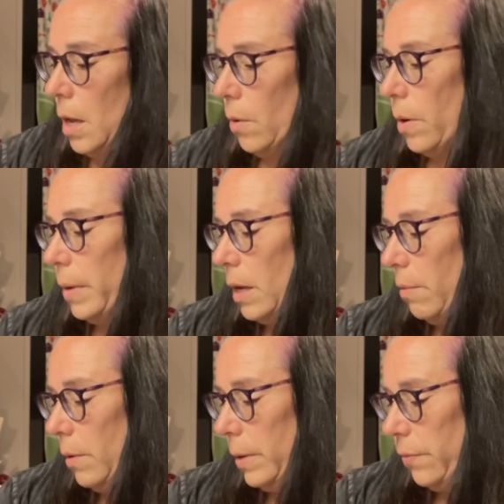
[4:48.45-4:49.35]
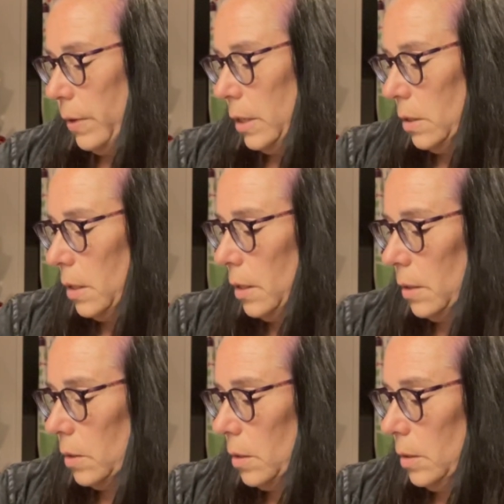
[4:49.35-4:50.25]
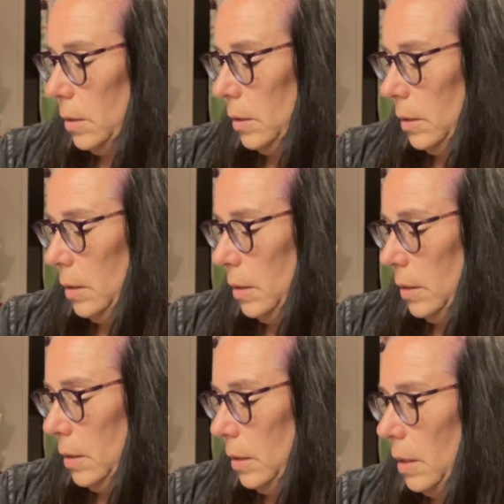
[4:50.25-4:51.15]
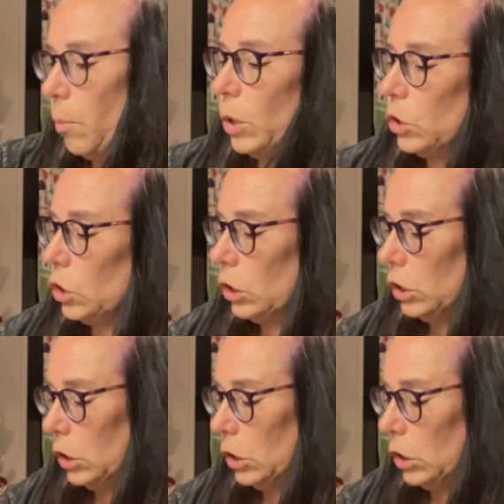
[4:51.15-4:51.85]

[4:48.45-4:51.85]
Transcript: What we get when we freeze things. Get moisture.